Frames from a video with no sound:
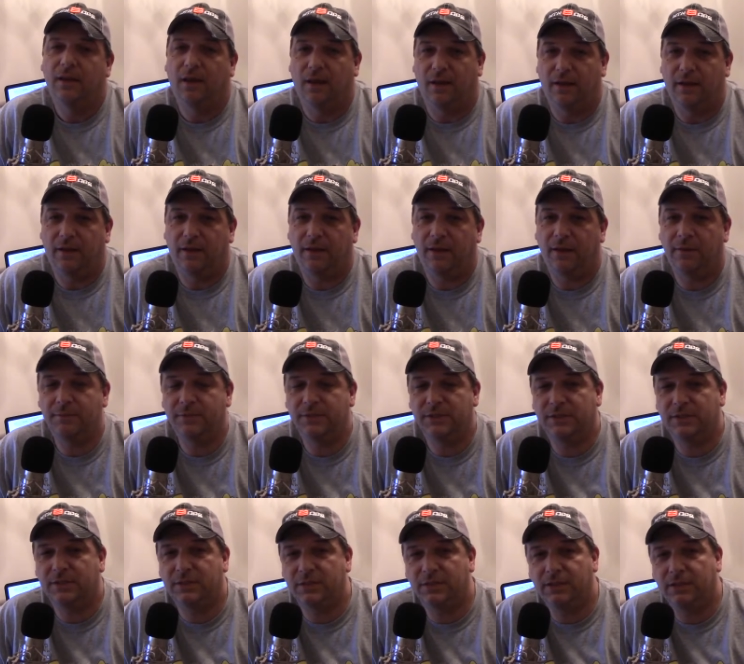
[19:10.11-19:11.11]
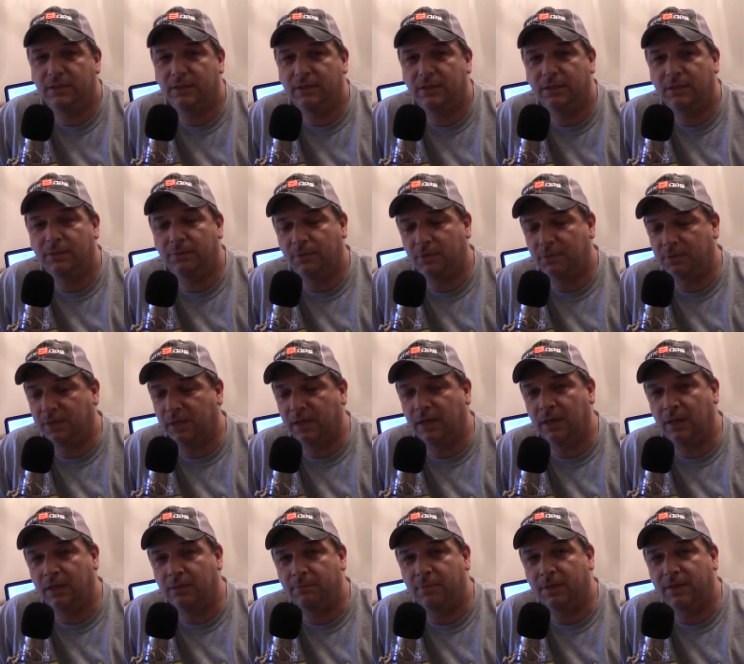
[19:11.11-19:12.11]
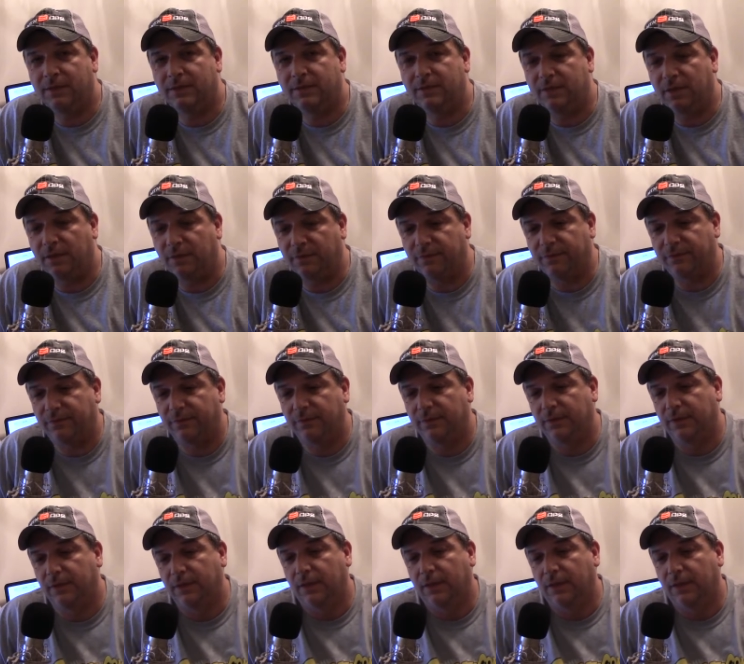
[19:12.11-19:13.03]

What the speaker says: MGT, Ewok, and myself.